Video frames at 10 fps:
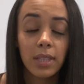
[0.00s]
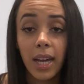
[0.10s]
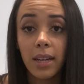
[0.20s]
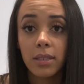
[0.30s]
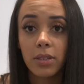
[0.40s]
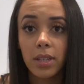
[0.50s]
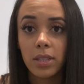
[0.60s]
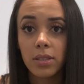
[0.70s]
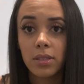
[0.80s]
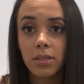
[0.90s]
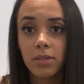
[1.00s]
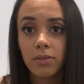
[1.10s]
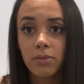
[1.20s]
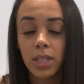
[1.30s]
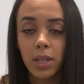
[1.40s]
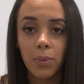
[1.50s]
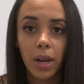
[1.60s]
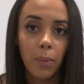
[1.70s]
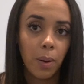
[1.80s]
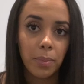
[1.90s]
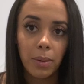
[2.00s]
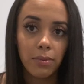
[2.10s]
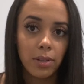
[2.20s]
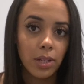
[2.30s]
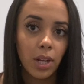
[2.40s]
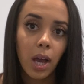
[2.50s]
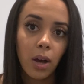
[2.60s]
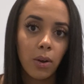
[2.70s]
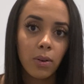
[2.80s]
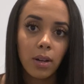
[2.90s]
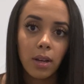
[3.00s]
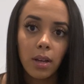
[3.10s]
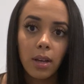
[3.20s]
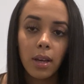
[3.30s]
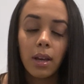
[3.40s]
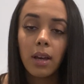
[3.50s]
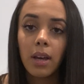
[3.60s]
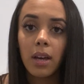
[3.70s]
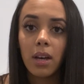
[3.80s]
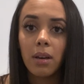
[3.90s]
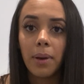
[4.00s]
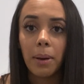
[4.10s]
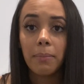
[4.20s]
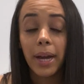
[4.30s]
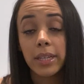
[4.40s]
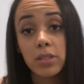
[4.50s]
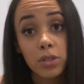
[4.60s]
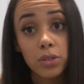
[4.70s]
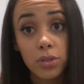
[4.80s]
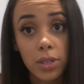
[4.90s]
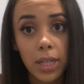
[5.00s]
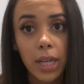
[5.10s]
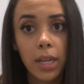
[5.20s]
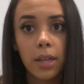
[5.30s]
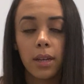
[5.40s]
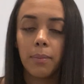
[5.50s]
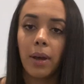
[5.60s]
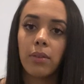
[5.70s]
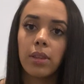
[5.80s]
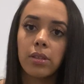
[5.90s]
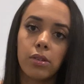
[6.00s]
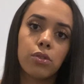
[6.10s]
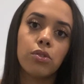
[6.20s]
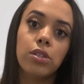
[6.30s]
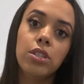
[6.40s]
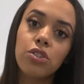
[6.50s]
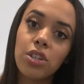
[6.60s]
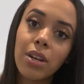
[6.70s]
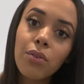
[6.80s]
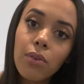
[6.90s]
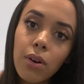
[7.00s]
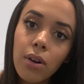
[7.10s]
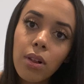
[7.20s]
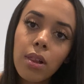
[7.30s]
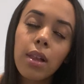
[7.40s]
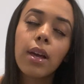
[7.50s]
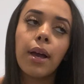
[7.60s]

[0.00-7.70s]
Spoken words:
yeah, so that's really what I want people to know about my surgery, about the surgery in general.